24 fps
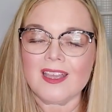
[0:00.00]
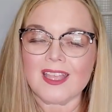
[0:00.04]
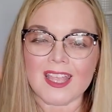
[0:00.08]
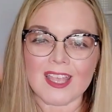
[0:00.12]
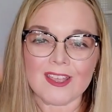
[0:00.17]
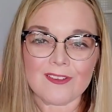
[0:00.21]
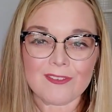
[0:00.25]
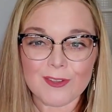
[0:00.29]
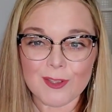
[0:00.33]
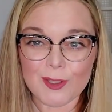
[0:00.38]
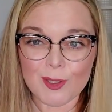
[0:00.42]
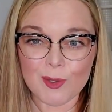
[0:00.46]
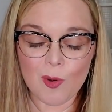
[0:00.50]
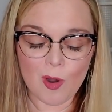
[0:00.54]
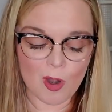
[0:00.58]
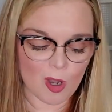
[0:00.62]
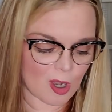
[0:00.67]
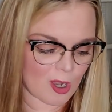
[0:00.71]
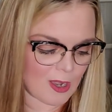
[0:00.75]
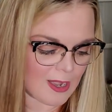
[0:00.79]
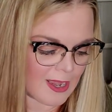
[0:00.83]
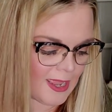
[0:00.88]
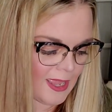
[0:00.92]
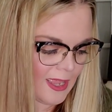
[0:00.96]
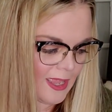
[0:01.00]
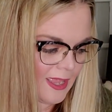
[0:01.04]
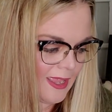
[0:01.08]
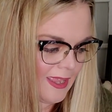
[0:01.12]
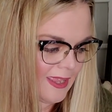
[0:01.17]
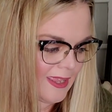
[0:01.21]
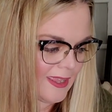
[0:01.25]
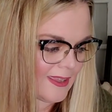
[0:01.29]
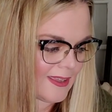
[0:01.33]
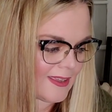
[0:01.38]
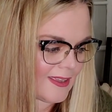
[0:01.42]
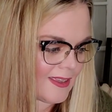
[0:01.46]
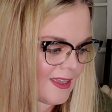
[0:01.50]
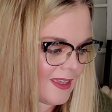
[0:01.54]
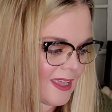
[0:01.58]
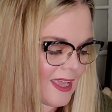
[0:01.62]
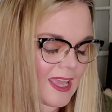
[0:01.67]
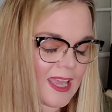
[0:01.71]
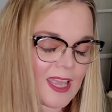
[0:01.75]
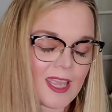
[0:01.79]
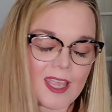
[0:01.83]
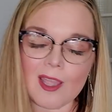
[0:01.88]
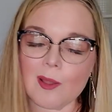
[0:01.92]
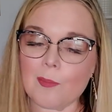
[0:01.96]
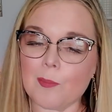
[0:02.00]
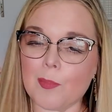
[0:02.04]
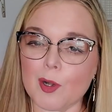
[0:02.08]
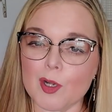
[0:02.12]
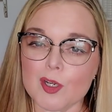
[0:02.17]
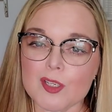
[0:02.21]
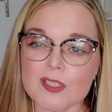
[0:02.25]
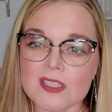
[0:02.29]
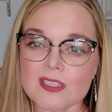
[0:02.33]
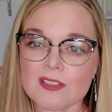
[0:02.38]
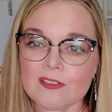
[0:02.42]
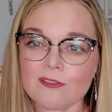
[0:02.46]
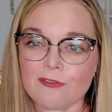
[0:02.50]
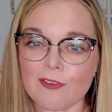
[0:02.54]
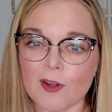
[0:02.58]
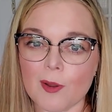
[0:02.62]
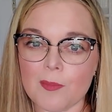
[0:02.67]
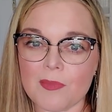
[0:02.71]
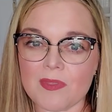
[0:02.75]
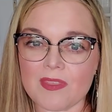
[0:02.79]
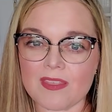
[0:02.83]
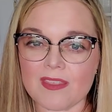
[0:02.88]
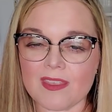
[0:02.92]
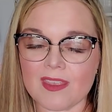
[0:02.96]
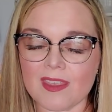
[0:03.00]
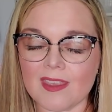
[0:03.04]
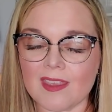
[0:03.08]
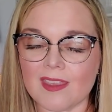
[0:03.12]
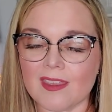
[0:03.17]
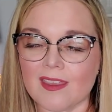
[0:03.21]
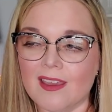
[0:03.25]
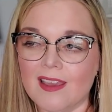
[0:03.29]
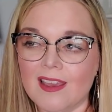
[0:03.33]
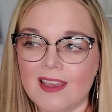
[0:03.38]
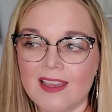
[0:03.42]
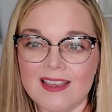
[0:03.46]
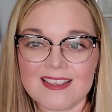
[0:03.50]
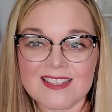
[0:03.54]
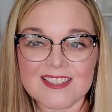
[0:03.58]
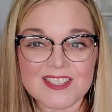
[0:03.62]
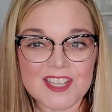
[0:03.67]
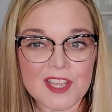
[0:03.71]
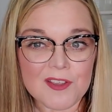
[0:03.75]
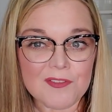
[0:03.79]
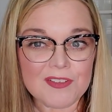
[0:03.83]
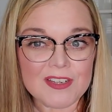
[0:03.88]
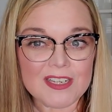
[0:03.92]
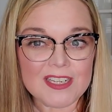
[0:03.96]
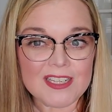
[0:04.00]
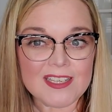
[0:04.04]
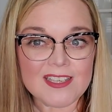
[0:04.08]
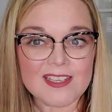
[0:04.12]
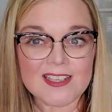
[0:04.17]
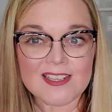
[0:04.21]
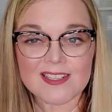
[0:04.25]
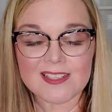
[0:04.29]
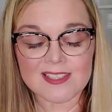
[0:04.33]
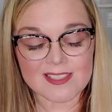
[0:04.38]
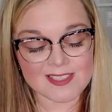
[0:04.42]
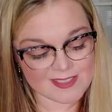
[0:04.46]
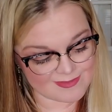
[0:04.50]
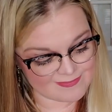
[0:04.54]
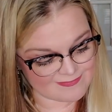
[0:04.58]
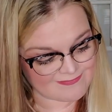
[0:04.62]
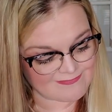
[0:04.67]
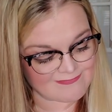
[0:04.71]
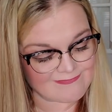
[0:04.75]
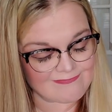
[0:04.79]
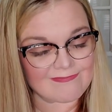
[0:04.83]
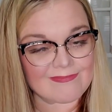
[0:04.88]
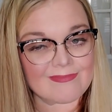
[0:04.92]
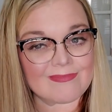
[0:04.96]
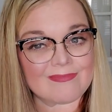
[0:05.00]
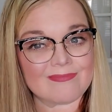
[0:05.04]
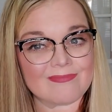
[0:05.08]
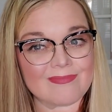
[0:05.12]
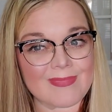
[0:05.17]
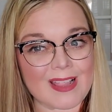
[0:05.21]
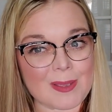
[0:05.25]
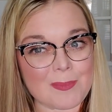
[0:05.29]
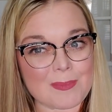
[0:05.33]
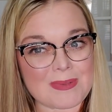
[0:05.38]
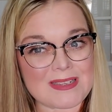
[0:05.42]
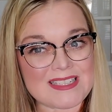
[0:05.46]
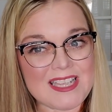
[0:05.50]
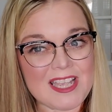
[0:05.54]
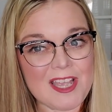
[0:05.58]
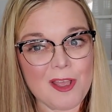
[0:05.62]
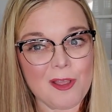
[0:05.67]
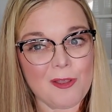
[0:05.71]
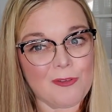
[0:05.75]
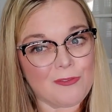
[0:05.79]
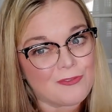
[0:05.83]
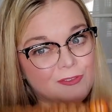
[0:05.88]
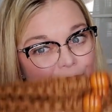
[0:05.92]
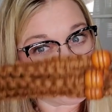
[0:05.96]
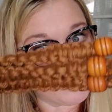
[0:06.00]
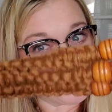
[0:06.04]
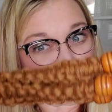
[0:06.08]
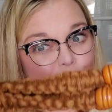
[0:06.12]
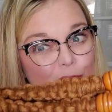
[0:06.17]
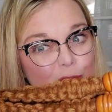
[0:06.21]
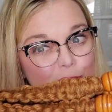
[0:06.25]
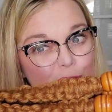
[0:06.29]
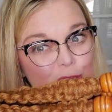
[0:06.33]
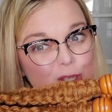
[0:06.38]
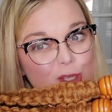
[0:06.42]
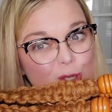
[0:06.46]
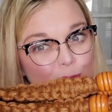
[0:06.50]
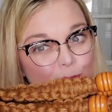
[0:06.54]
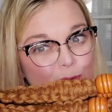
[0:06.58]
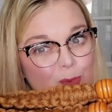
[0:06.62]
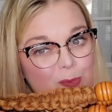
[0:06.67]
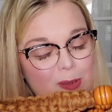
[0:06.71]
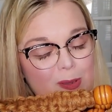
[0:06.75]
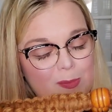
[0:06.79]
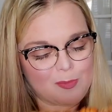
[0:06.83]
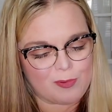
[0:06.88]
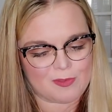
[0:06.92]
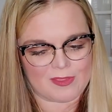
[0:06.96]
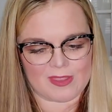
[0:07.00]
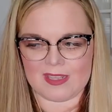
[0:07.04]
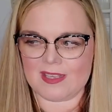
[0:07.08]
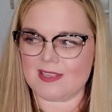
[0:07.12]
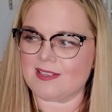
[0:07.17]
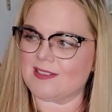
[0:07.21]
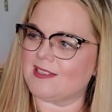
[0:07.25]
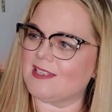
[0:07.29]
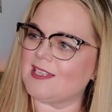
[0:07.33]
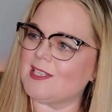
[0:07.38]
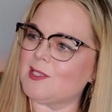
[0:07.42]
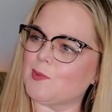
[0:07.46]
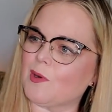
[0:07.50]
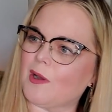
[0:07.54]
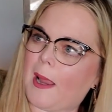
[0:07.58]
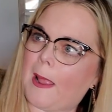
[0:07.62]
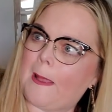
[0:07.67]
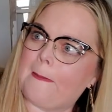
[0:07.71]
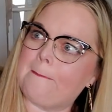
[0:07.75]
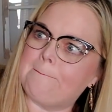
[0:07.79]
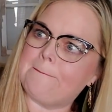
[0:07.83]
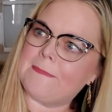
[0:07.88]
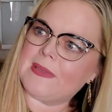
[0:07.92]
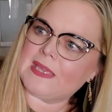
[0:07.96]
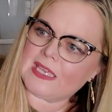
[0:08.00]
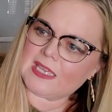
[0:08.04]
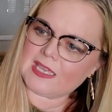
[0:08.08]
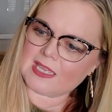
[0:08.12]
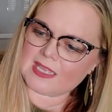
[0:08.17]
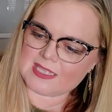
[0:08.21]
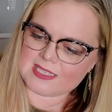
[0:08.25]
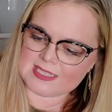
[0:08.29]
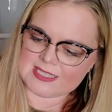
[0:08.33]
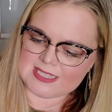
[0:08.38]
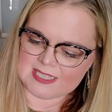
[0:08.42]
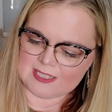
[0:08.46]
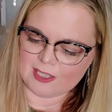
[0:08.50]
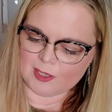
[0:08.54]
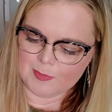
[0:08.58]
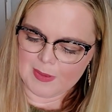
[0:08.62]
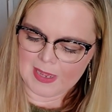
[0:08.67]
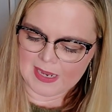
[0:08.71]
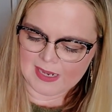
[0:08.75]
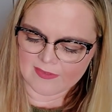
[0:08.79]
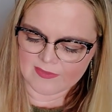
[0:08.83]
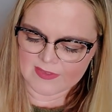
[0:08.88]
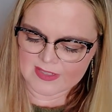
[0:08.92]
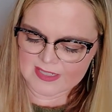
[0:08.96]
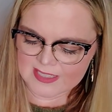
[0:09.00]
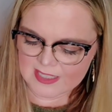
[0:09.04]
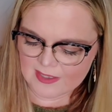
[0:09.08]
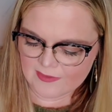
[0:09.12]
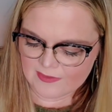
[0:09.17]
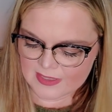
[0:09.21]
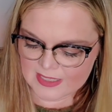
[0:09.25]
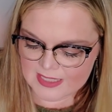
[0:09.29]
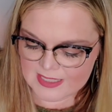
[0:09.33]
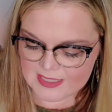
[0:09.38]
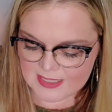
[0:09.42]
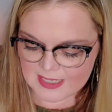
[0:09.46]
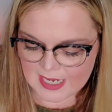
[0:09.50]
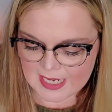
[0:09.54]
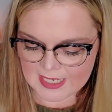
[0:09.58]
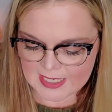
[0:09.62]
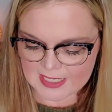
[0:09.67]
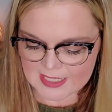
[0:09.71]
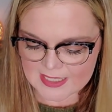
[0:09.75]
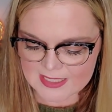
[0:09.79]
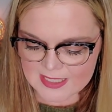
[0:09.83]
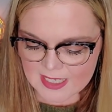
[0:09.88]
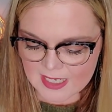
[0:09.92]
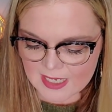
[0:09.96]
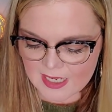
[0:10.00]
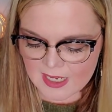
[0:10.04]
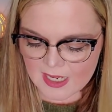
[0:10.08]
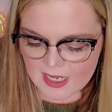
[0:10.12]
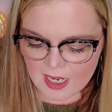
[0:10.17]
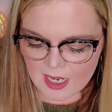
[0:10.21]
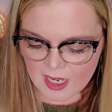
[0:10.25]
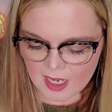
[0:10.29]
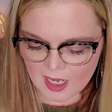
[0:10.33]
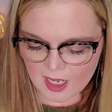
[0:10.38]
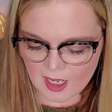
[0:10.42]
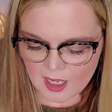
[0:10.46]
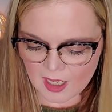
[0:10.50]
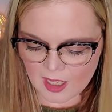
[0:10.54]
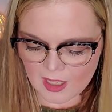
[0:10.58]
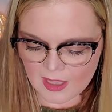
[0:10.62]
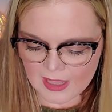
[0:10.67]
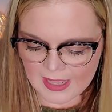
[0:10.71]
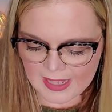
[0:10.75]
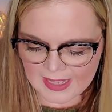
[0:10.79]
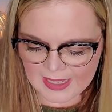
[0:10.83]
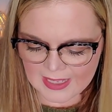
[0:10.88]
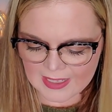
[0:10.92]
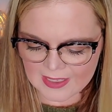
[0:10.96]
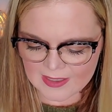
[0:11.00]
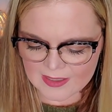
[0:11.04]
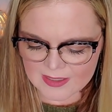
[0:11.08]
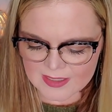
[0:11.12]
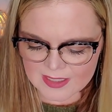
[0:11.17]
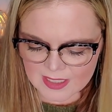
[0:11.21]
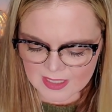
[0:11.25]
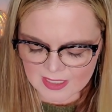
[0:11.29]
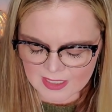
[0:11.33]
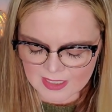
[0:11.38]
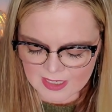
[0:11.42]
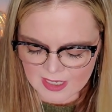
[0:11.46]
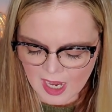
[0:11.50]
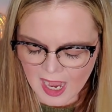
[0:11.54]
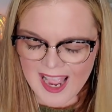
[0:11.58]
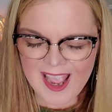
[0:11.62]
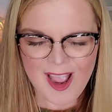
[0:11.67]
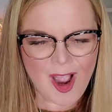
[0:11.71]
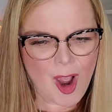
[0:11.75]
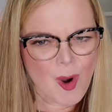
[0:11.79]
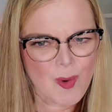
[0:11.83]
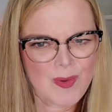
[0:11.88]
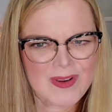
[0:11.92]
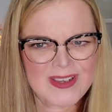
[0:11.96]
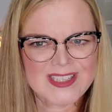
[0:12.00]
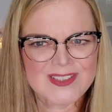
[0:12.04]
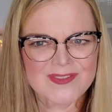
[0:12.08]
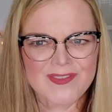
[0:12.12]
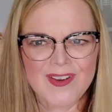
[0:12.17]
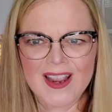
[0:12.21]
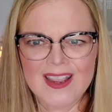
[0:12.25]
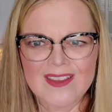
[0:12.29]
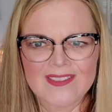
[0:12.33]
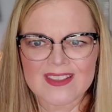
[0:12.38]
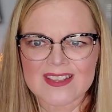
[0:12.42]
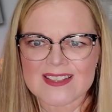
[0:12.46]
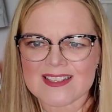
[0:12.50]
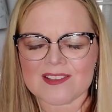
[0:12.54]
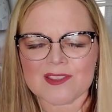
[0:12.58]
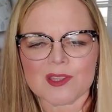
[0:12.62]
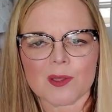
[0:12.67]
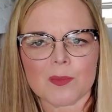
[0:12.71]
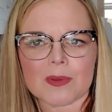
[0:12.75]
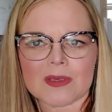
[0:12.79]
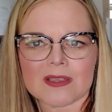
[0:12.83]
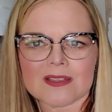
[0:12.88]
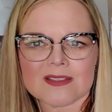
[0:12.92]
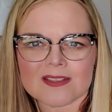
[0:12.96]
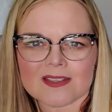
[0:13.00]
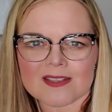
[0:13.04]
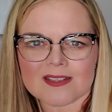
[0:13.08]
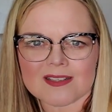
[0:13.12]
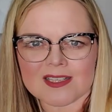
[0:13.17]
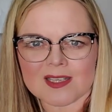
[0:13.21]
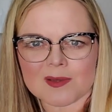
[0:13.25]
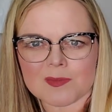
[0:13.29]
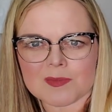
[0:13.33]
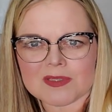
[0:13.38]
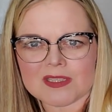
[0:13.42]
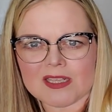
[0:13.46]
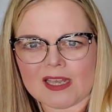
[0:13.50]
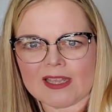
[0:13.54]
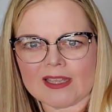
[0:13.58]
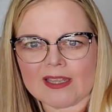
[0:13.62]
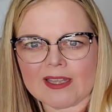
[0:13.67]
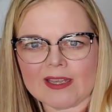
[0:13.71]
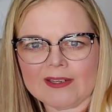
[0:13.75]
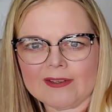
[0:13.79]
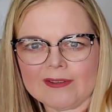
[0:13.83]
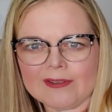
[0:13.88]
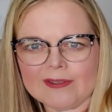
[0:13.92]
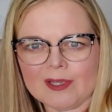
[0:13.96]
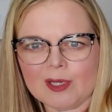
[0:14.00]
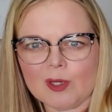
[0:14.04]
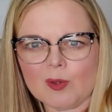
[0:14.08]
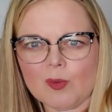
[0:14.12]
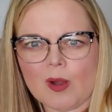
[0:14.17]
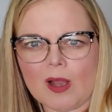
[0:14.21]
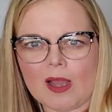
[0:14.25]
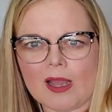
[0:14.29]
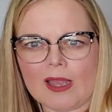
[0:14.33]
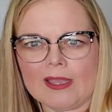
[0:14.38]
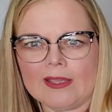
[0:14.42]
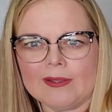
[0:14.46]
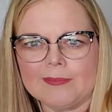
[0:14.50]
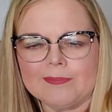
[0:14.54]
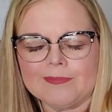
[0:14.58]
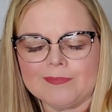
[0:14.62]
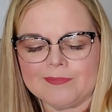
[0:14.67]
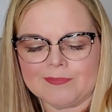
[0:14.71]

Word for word: If you are a, a person from the 70s, like myself, you remember these. These were a big deal back in the 70s and 80s. Uh, and I always find these at the bins, it seems like. I don't know why.